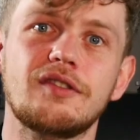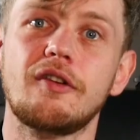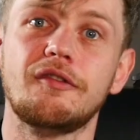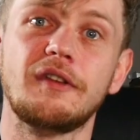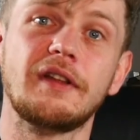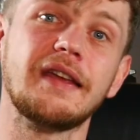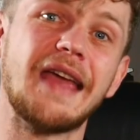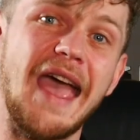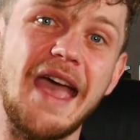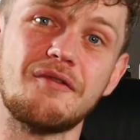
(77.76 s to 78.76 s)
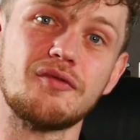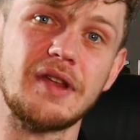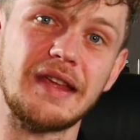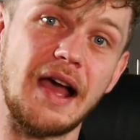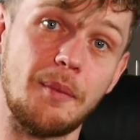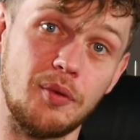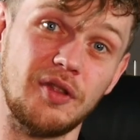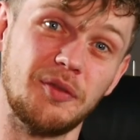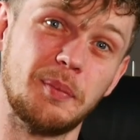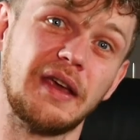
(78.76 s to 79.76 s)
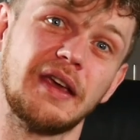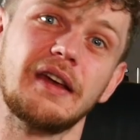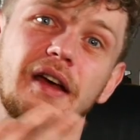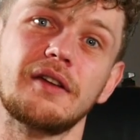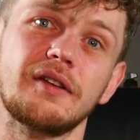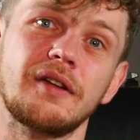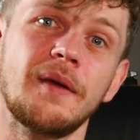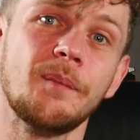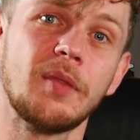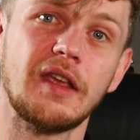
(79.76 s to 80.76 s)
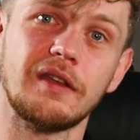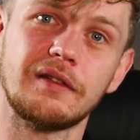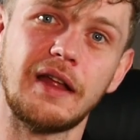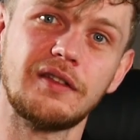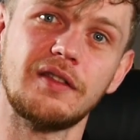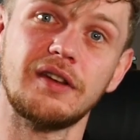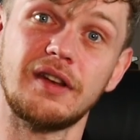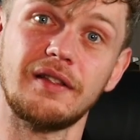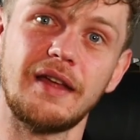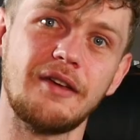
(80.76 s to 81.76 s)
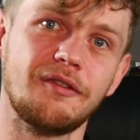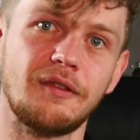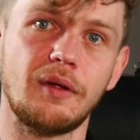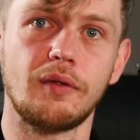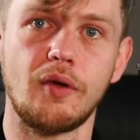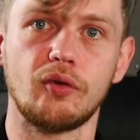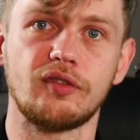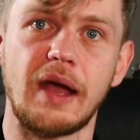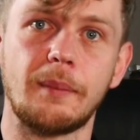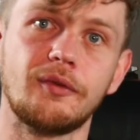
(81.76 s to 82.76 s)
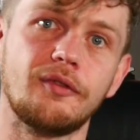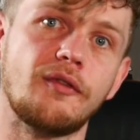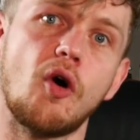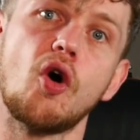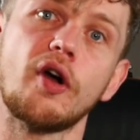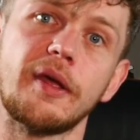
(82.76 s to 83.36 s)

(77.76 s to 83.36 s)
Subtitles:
not filling every gap with his picking hand. He's letting the delay fill those gaps for